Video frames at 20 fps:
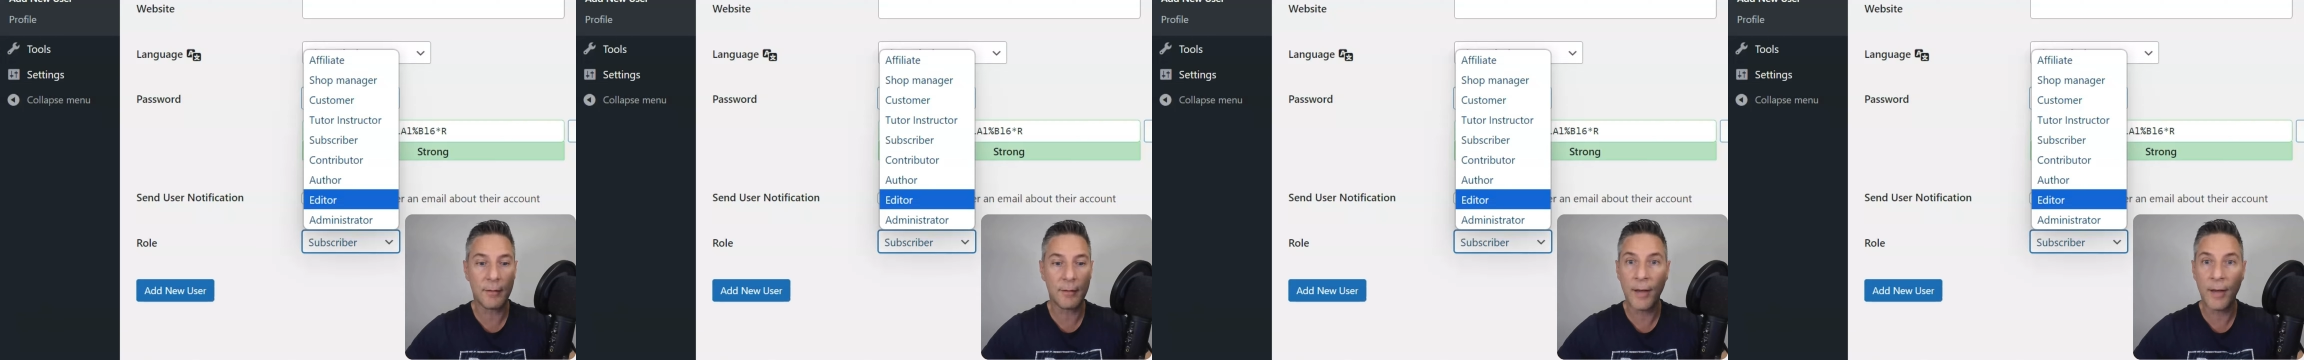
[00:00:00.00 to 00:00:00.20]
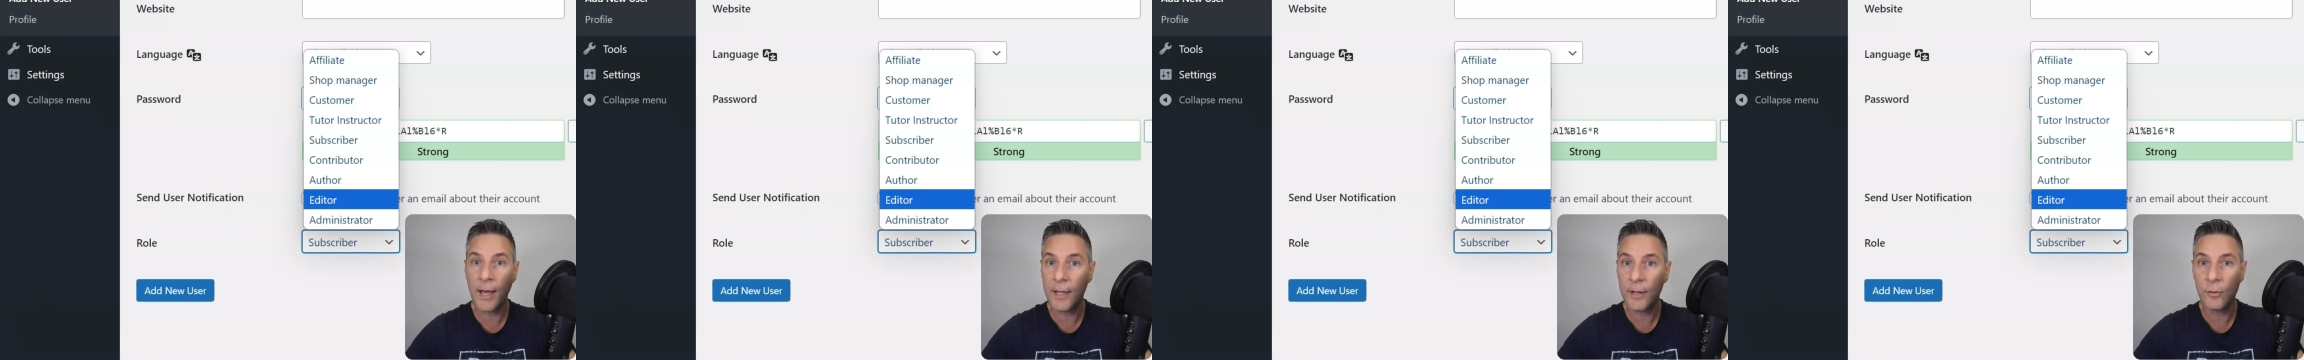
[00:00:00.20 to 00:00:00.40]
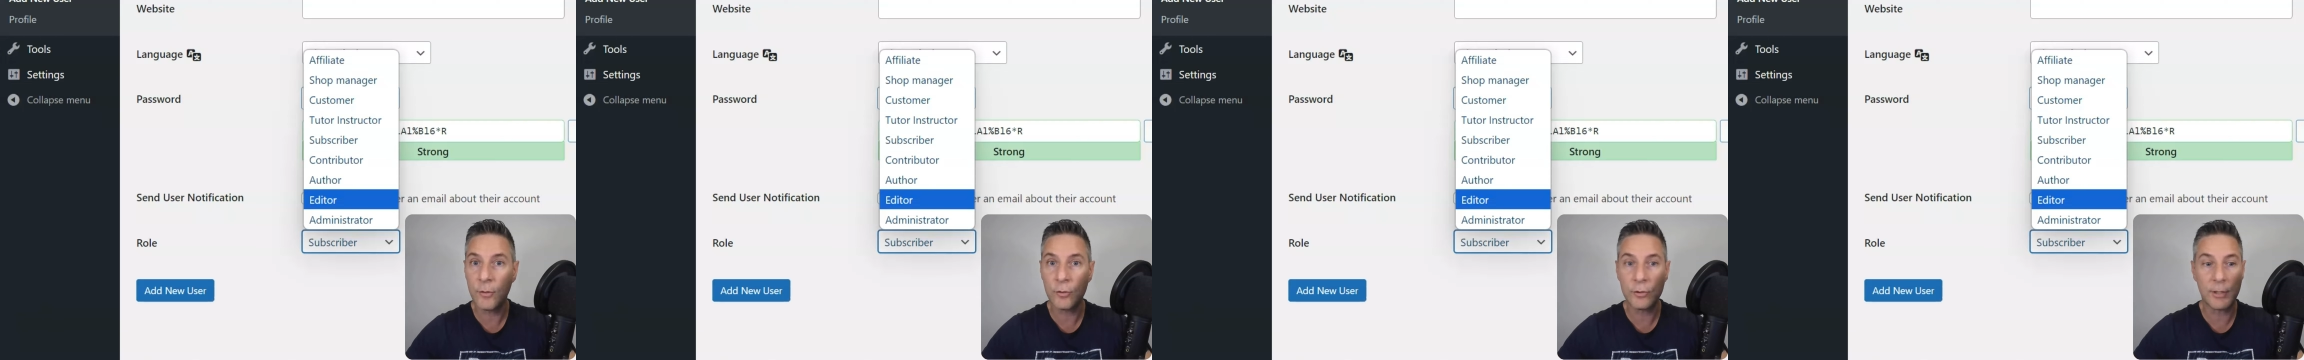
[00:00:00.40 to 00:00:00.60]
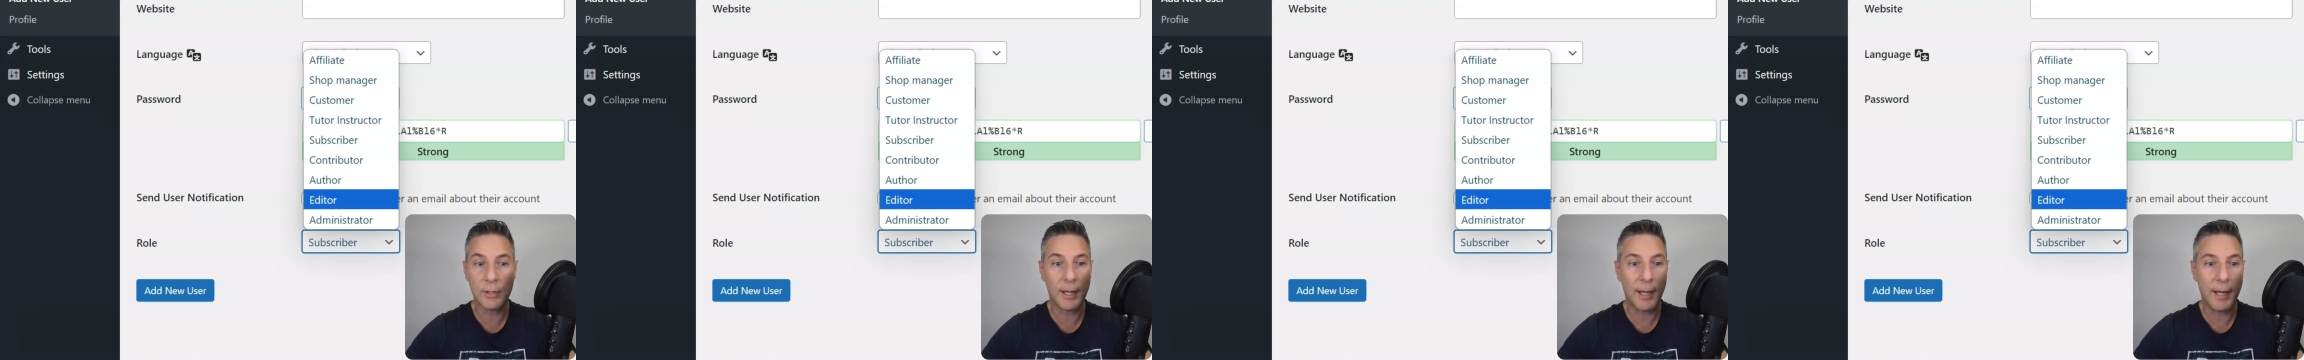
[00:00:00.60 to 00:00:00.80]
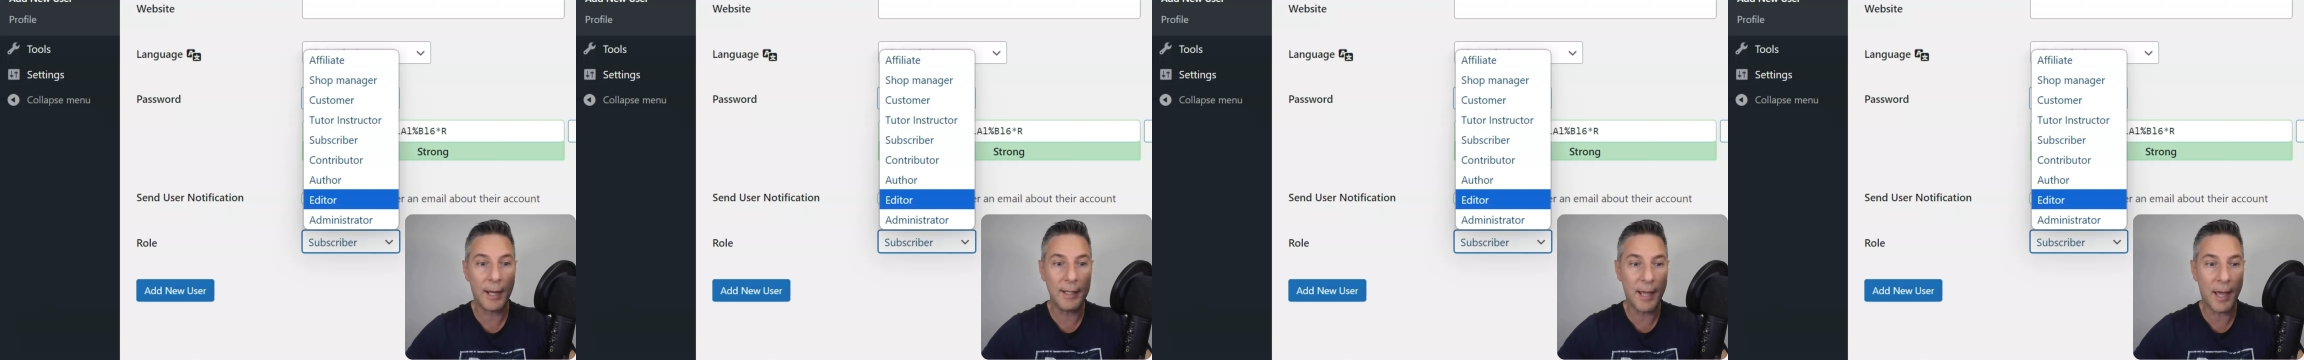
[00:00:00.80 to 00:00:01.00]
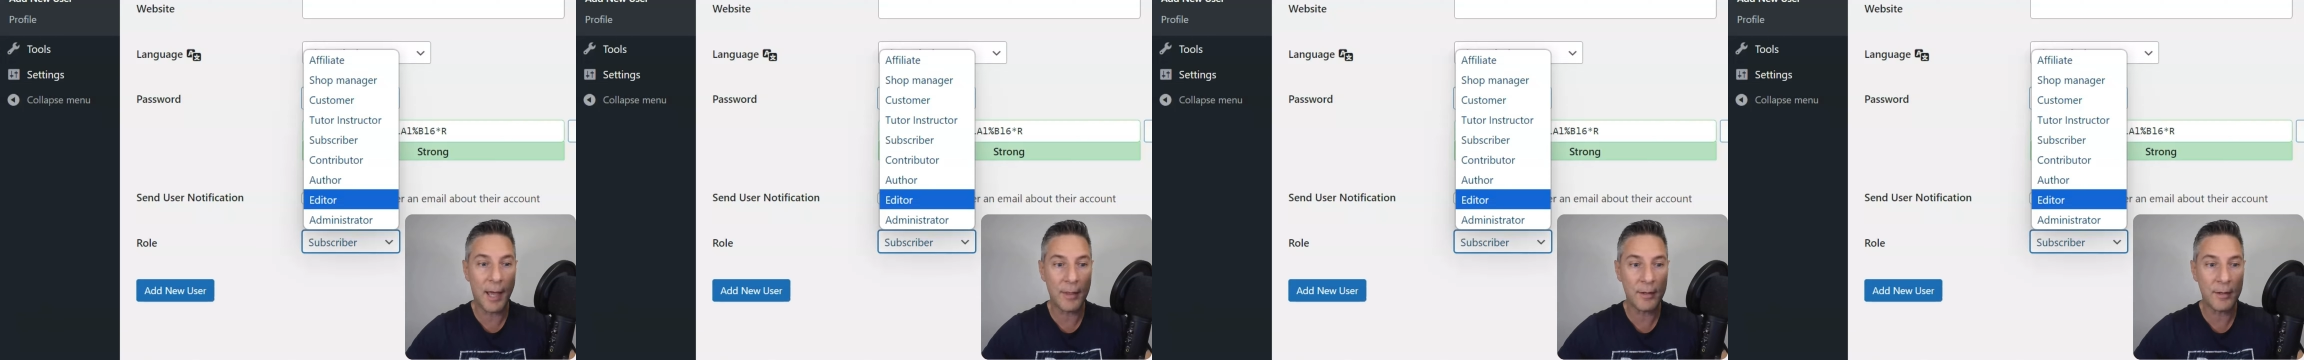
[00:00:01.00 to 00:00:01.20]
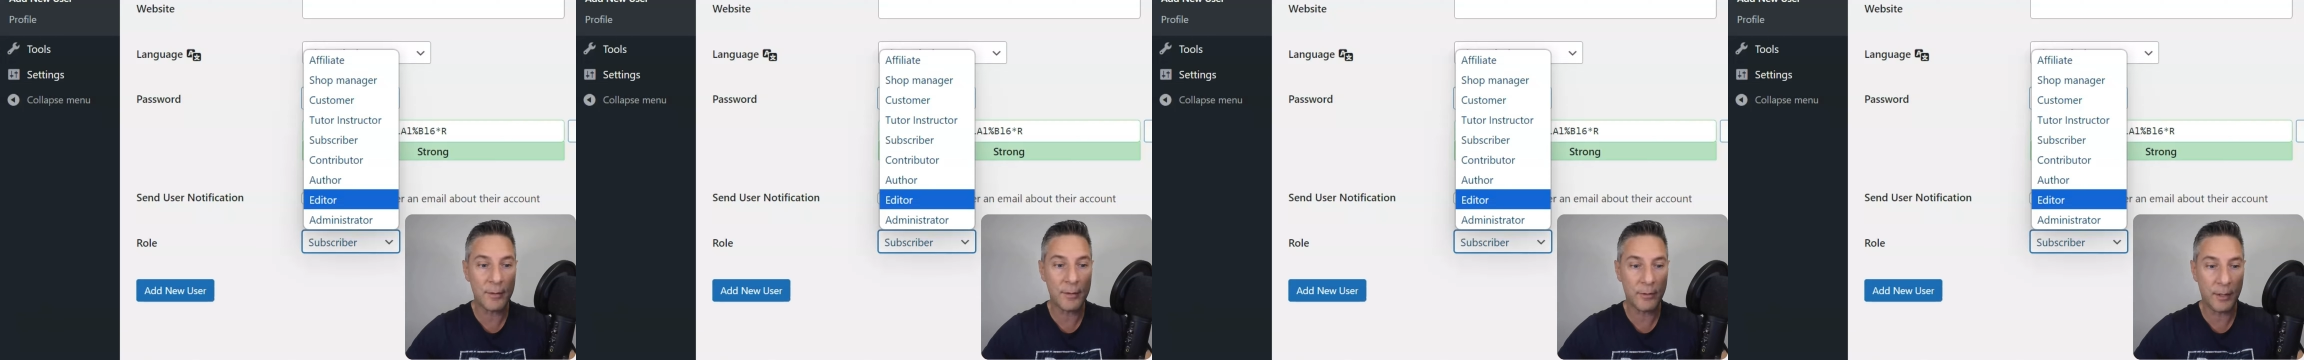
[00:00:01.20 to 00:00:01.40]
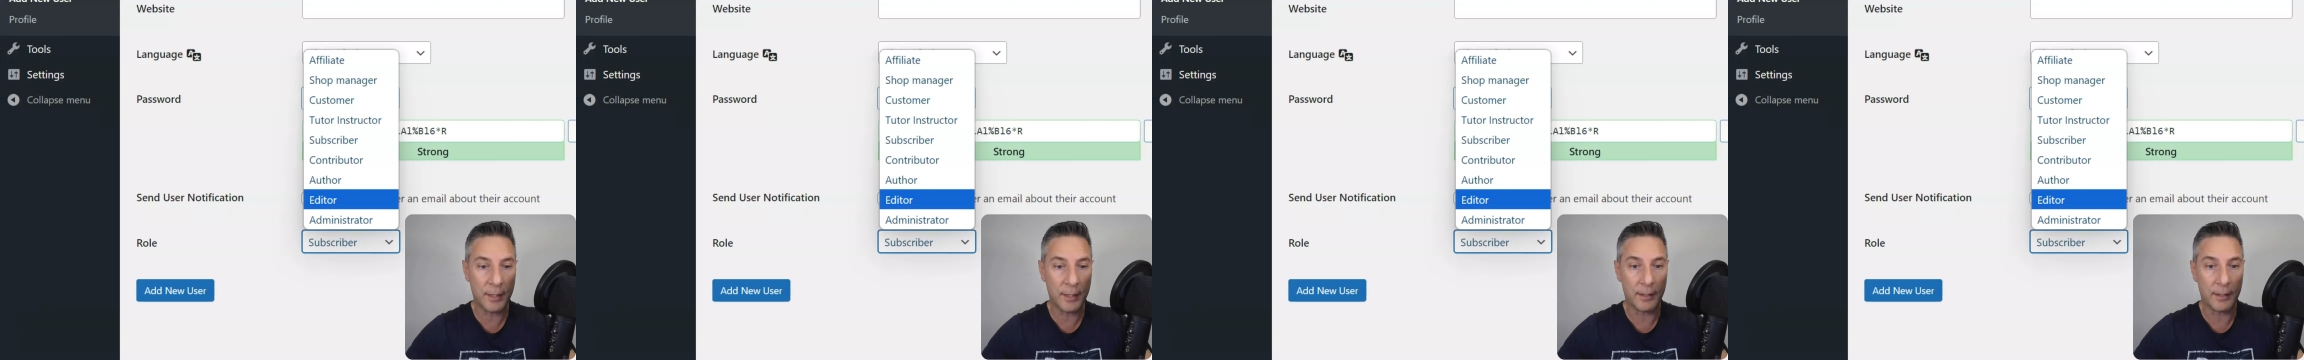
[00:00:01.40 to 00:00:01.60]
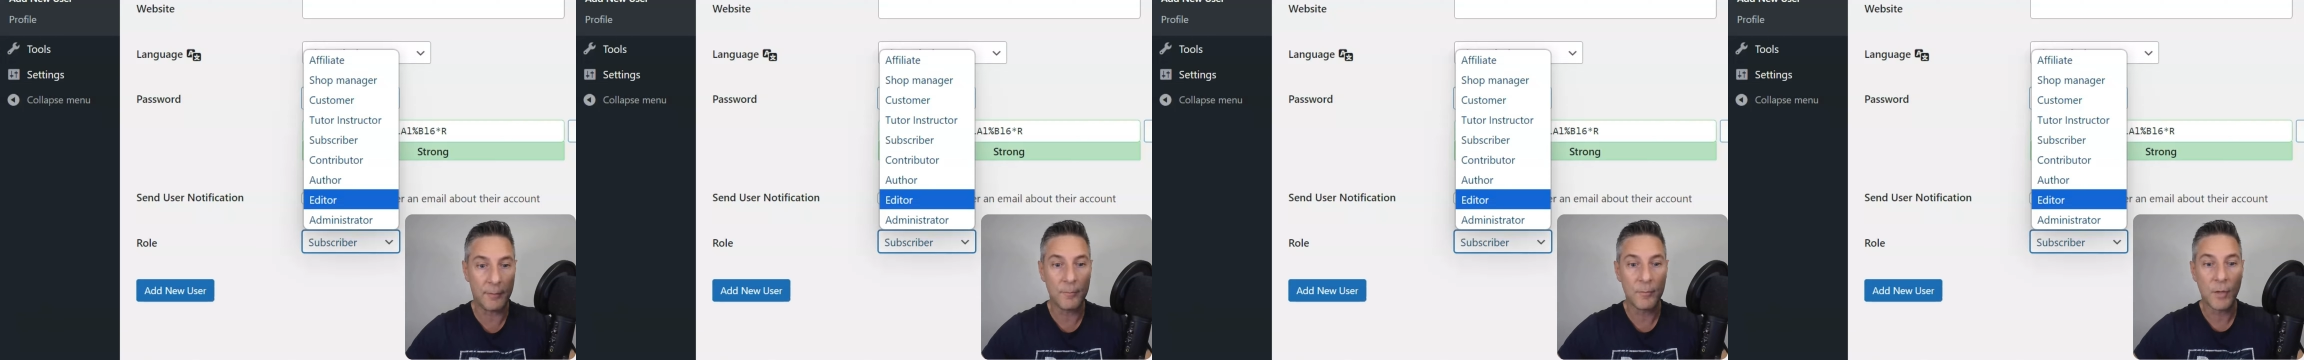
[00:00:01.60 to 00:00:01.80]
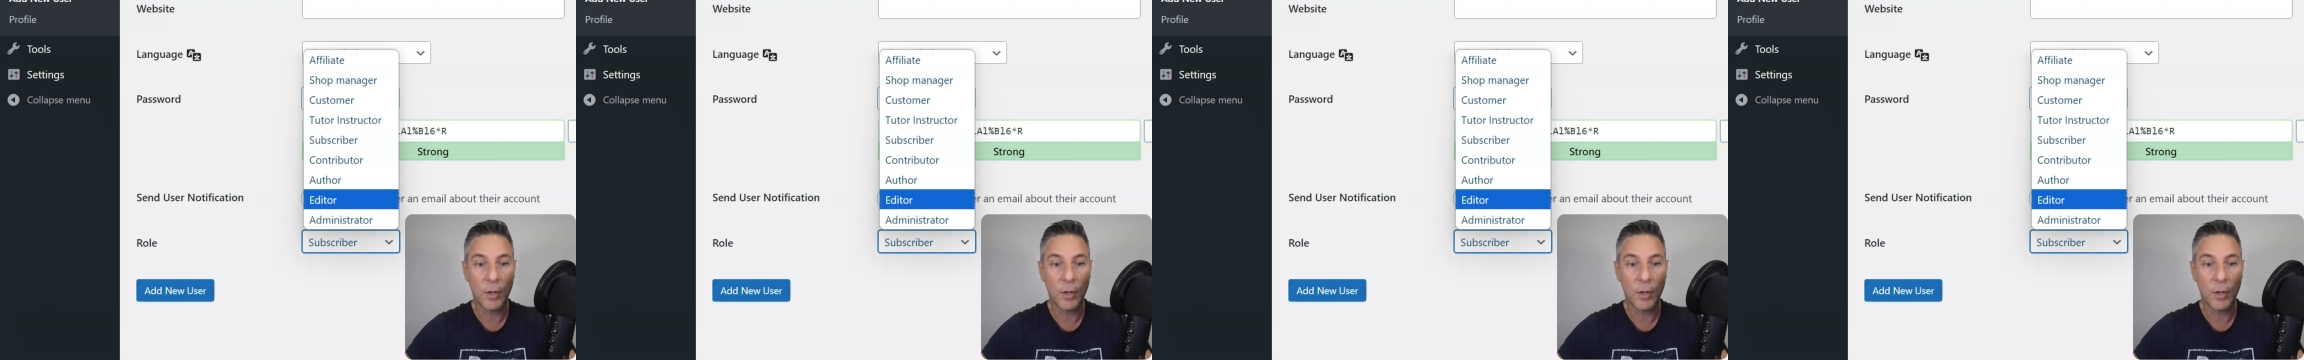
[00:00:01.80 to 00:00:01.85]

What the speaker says: virus, any other thing.